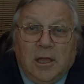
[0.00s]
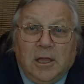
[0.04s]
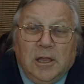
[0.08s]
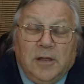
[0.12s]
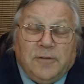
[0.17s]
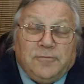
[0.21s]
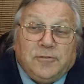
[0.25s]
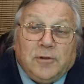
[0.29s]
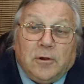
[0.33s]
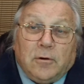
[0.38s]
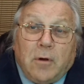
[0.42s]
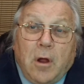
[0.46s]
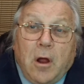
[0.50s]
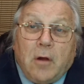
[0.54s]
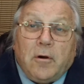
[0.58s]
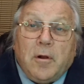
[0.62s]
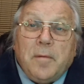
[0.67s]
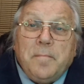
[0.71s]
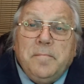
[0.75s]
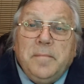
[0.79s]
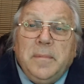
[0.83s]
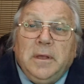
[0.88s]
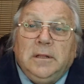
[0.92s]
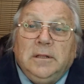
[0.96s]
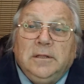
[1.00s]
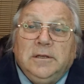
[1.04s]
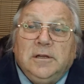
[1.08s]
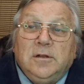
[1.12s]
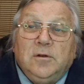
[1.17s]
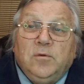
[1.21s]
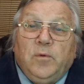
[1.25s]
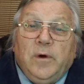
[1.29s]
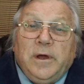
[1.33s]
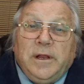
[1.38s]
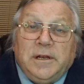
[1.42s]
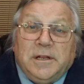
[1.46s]
If there are
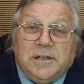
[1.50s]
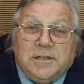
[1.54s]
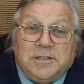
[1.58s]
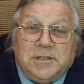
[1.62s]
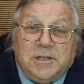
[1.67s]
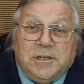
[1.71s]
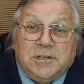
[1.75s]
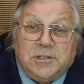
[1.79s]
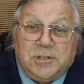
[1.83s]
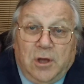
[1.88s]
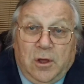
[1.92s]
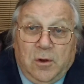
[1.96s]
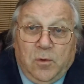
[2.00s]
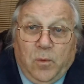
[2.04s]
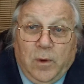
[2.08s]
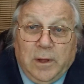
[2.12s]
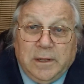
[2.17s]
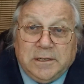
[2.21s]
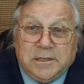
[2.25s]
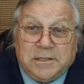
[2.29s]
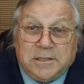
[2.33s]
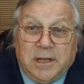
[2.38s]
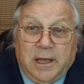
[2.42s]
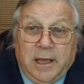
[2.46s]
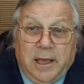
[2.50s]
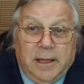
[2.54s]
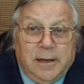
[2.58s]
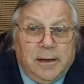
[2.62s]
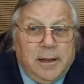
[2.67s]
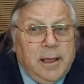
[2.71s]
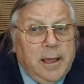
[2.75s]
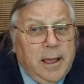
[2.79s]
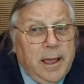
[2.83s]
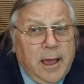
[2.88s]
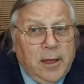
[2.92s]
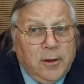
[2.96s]
1,000,000 witnesses on one
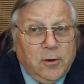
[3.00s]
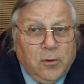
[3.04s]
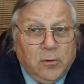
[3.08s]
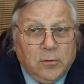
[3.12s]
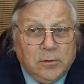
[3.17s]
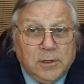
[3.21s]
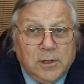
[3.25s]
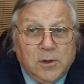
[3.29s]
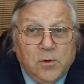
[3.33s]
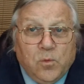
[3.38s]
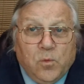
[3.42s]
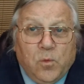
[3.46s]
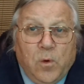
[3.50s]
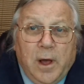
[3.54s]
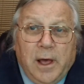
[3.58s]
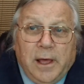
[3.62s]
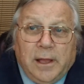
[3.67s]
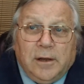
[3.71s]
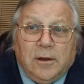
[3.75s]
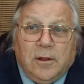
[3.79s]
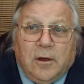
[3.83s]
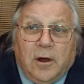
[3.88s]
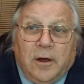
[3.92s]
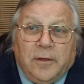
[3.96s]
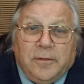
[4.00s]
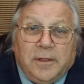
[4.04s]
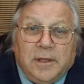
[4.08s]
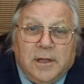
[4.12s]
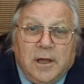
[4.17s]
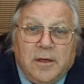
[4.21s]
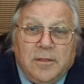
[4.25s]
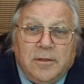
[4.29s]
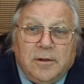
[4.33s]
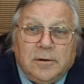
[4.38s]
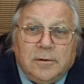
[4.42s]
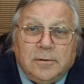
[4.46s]
side and only one on the
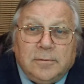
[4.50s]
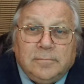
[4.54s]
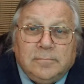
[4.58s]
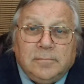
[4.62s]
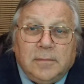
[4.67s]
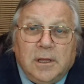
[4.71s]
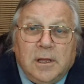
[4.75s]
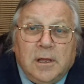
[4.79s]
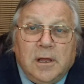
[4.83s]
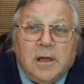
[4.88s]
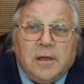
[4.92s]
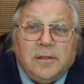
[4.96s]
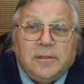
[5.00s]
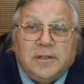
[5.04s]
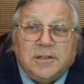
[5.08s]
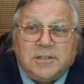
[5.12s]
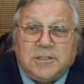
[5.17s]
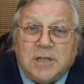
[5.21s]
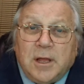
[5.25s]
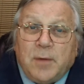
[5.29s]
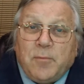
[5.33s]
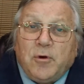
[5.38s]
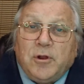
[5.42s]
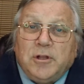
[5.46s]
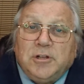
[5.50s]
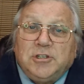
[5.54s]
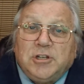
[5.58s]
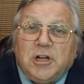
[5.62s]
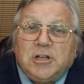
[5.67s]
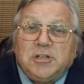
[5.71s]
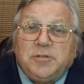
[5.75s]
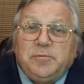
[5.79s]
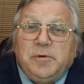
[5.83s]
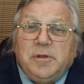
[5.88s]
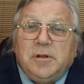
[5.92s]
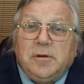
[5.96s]
other, the summary
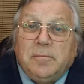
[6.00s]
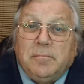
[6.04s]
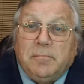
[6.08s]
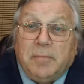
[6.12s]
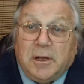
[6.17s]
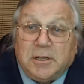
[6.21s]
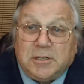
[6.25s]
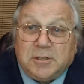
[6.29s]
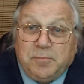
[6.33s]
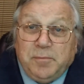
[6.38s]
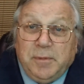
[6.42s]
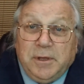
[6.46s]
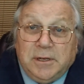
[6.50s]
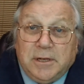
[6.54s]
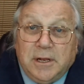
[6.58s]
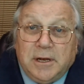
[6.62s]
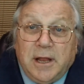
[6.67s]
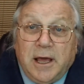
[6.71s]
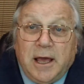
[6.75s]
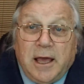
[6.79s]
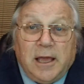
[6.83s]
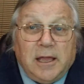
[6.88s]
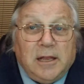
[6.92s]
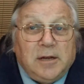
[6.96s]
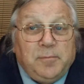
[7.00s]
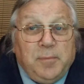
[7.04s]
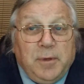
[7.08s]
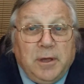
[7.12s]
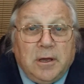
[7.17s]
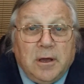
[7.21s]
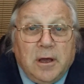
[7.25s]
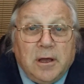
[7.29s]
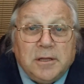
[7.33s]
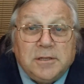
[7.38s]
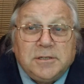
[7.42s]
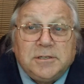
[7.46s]
judgment must be denied
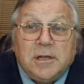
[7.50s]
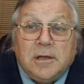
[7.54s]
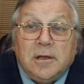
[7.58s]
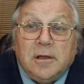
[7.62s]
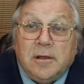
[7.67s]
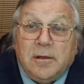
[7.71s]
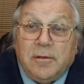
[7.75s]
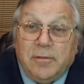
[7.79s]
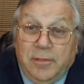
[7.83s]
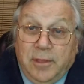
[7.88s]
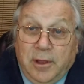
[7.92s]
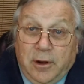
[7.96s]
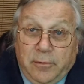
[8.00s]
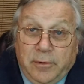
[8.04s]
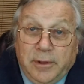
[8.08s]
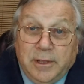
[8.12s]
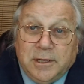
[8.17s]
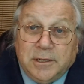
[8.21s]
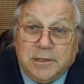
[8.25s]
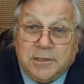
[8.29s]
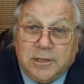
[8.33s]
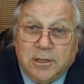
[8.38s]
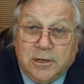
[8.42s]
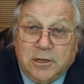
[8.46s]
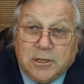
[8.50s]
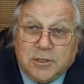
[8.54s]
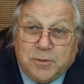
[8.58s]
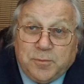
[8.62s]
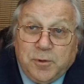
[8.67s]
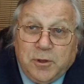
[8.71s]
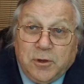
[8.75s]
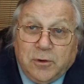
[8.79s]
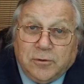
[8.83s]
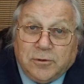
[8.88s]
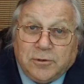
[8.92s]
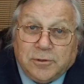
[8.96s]
because there is a
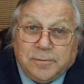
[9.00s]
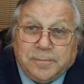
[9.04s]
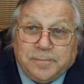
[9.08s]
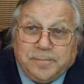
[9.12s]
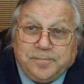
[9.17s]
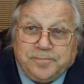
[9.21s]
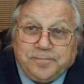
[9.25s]
dispute.